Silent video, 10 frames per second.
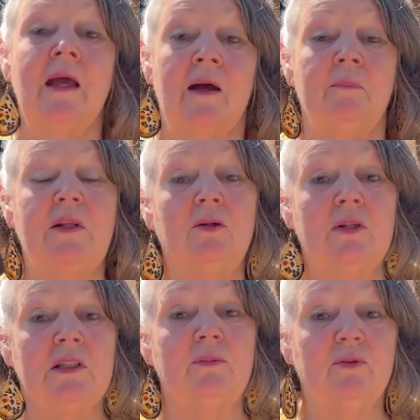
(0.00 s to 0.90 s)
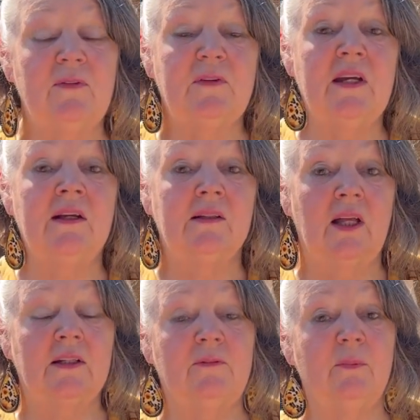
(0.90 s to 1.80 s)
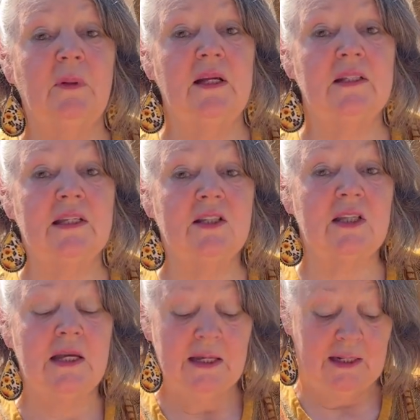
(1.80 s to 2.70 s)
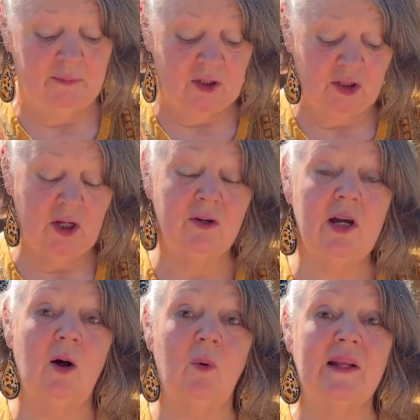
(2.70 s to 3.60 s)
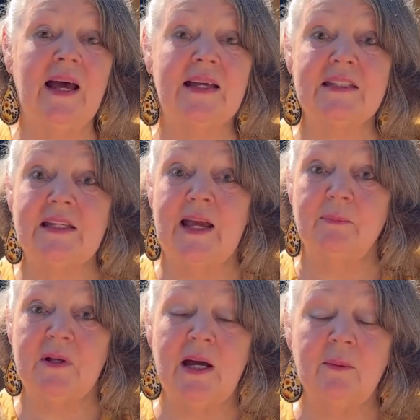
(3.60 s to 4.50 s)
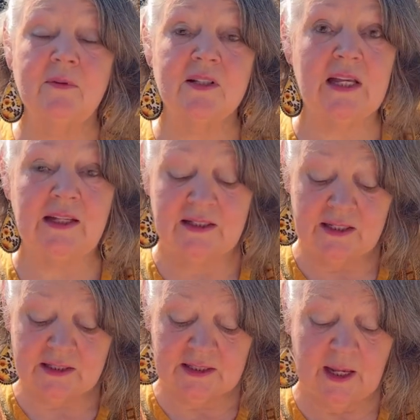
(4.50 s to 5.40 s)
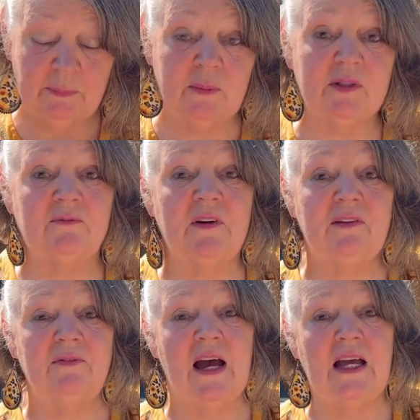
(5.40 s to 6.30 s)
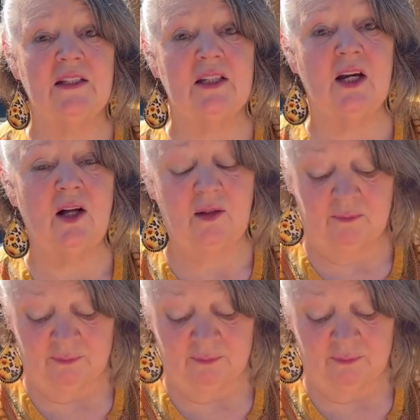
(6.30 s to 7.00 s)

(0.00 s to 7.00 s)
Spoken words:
been doing some thrifting, a lot of different places. And I'm going to show y'all what I snapped up because I did snap up some fun finds, y'all.